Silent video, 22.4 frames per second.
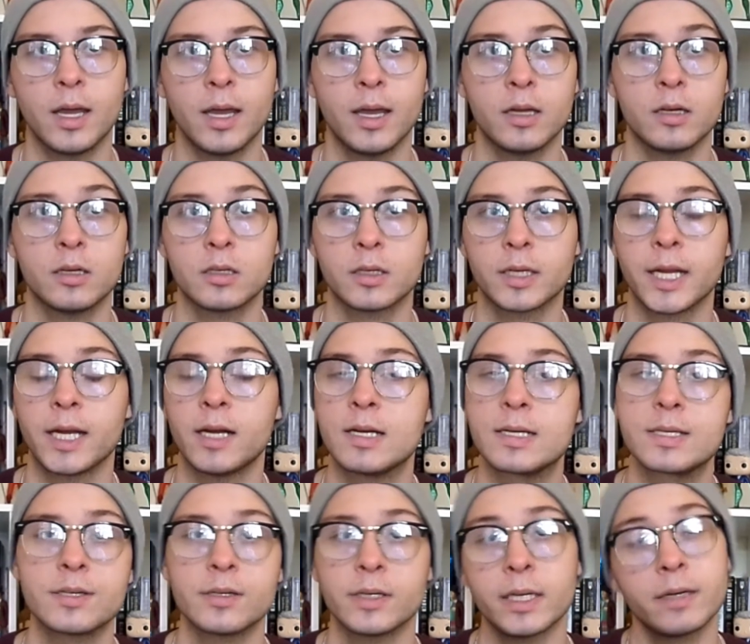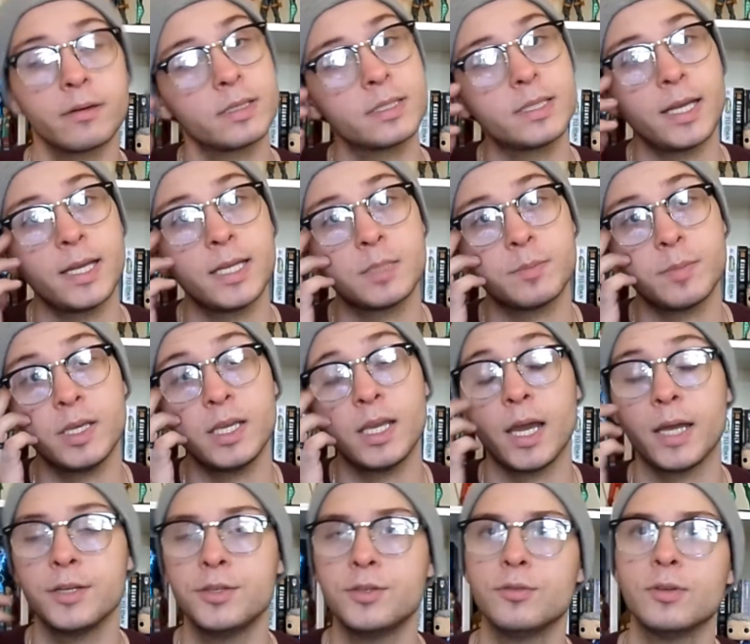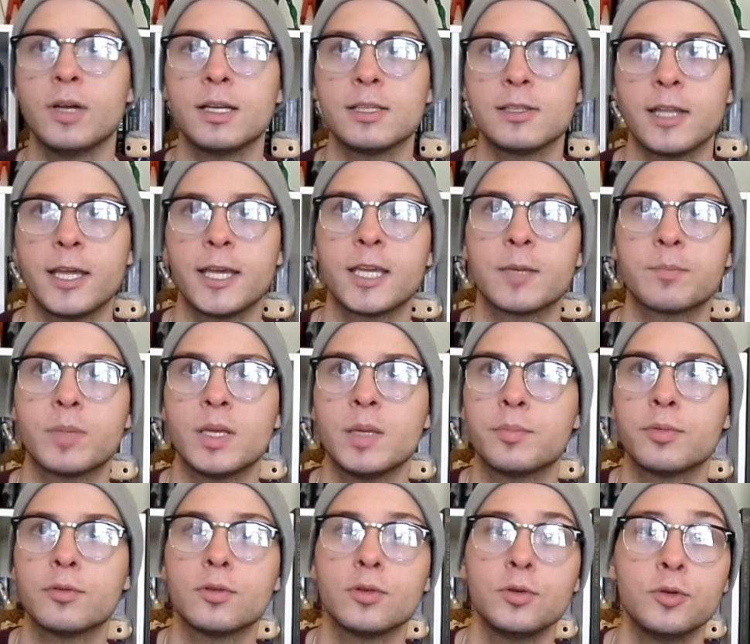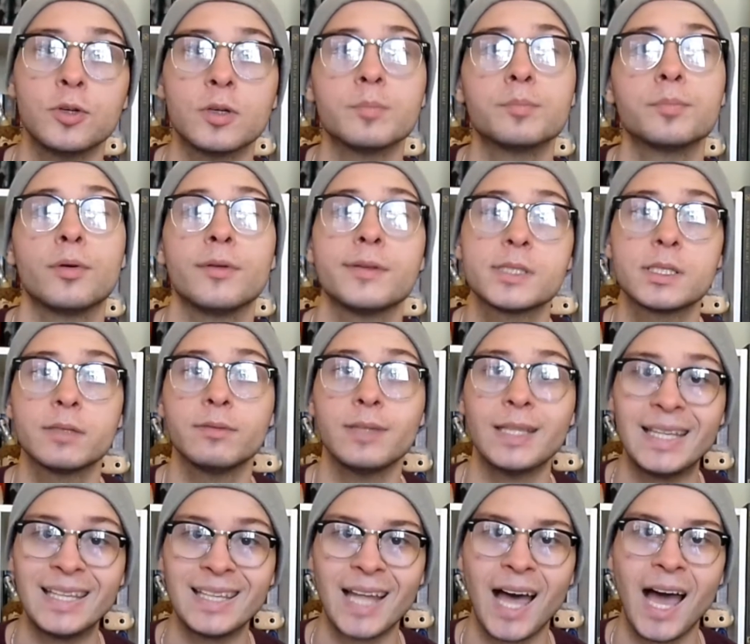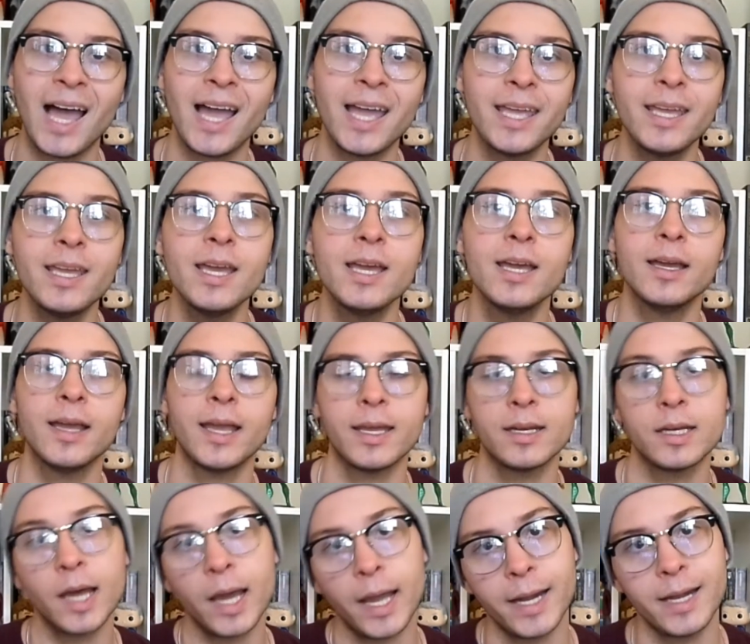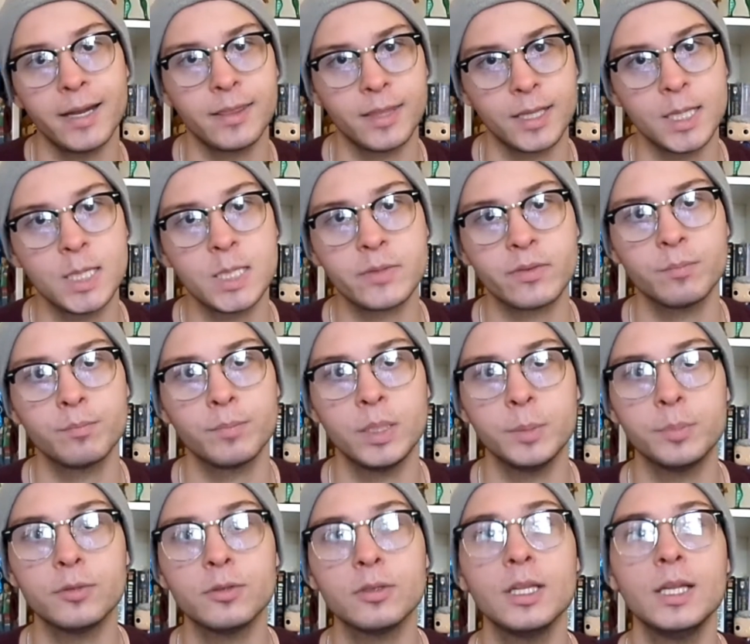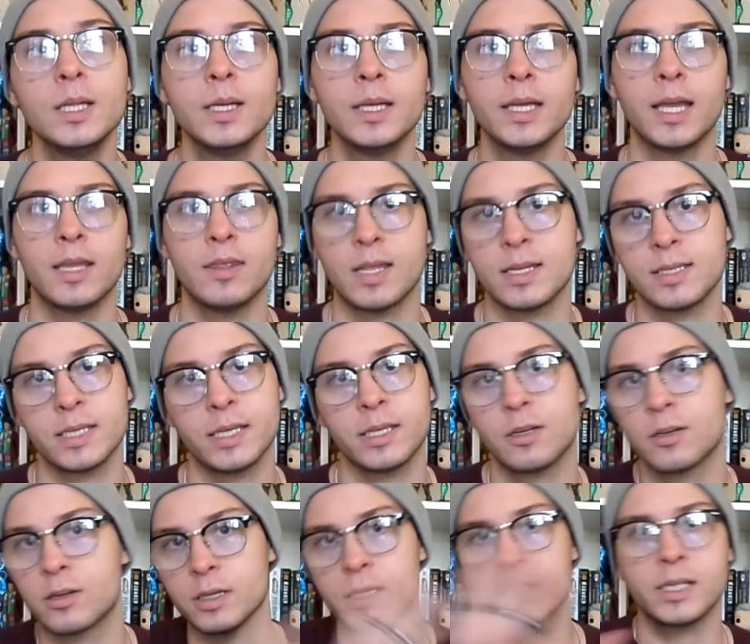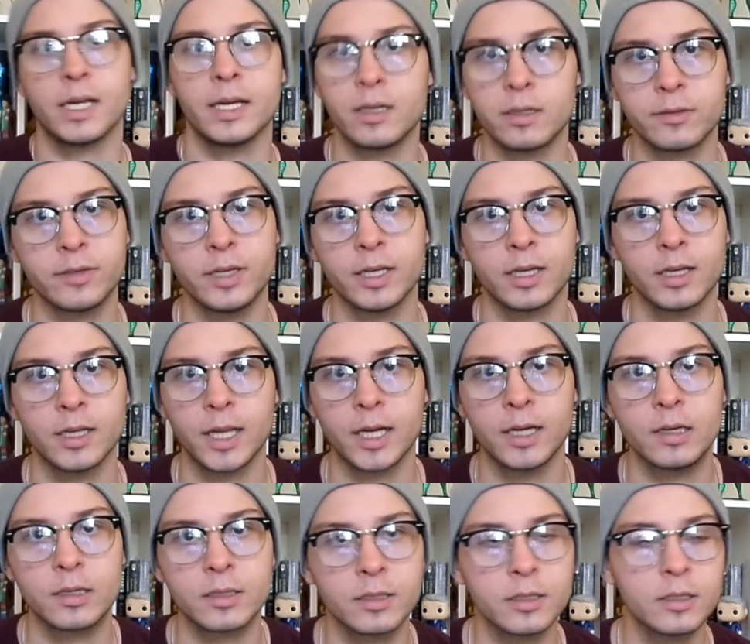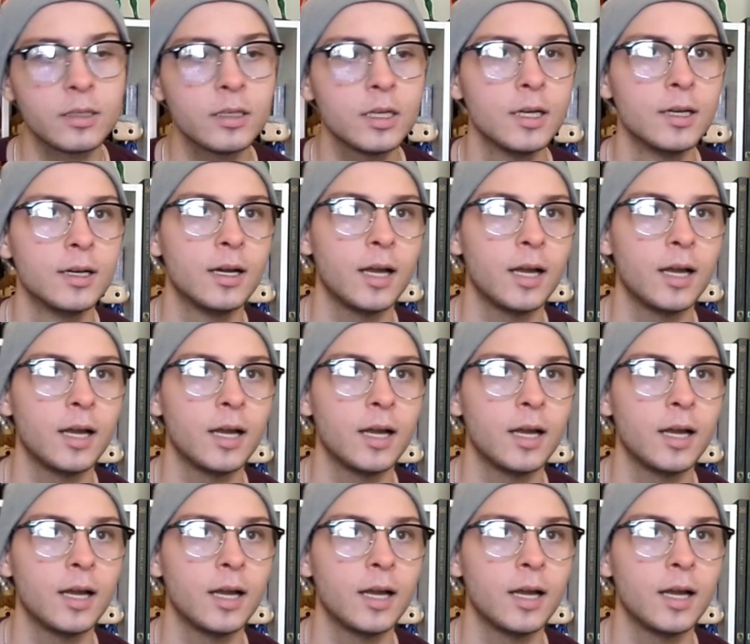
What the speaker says: Her character irritates me. I do not like people who compulsively lie and hide things from people, and that's like her entire freaking character.